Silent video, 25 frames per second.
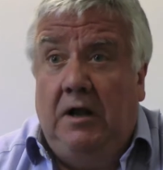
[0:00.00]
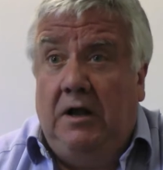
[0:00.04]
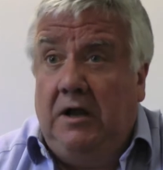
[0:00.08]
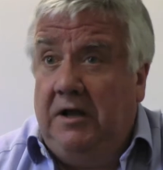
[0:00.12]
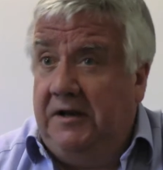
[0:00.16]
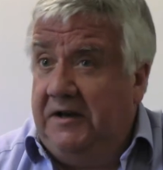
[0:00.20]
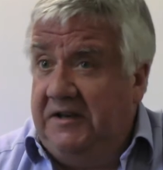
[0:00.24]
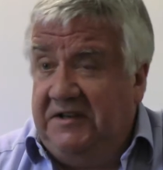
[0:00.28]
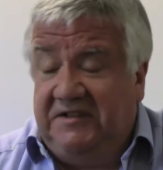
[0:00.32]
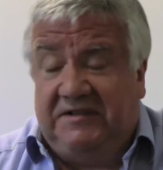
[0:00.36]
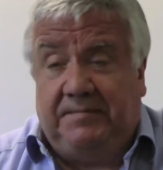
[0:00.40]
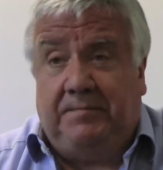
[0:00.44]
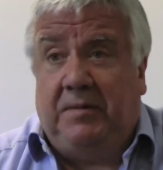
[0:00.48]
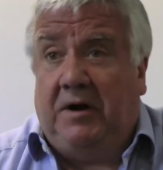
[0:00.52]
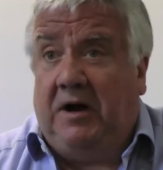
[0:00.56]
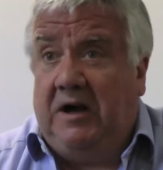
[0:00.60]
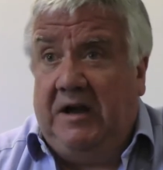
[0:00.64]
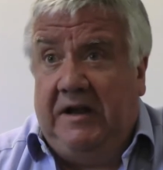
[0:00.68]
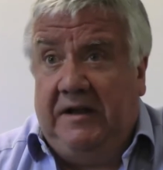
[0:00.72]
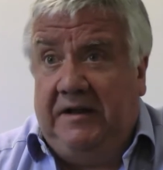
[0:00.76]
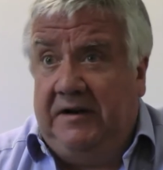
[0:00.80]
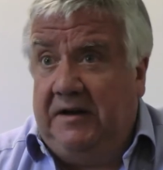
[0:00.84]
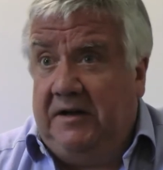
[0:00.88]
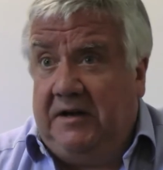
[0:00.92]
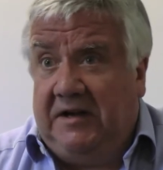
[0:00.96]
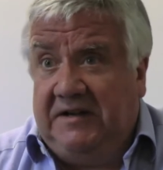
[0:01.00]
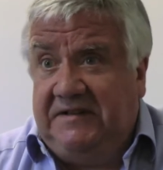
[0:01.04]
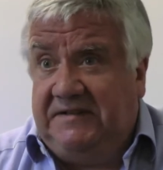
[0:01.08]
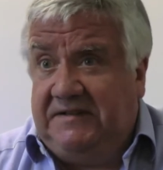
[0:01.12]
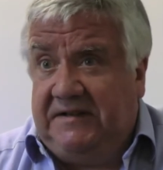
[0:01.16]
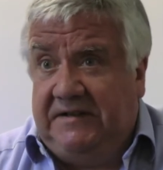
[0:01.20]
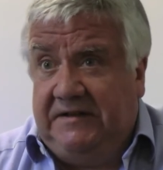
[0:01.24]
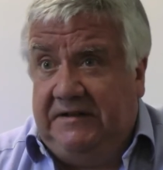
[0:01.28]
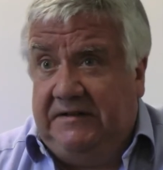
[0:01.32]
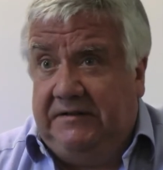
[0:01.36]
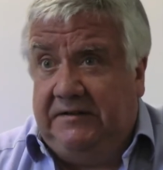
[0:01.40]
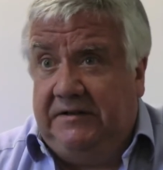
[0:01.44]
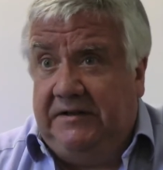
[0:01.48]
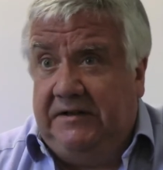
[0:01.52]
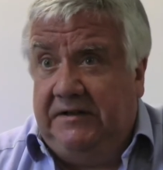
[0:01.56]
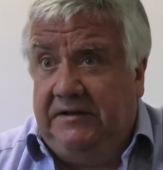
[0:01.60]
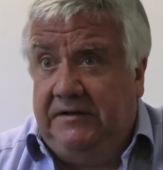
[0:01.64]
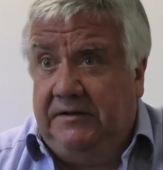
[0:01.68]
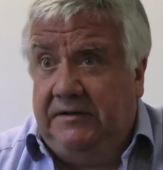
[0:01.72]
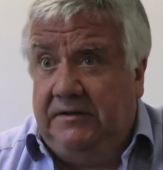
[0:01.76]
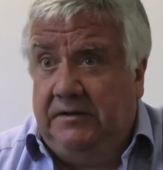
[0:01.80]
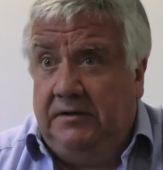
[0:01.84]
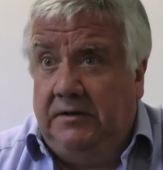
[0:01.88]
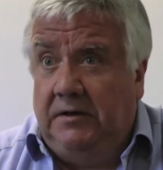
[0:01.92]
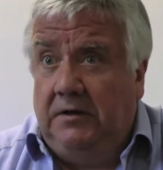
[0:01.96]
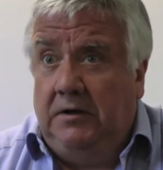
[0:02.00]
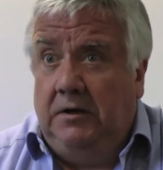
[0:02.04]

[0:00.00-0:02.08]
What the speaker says: an inspired IT leader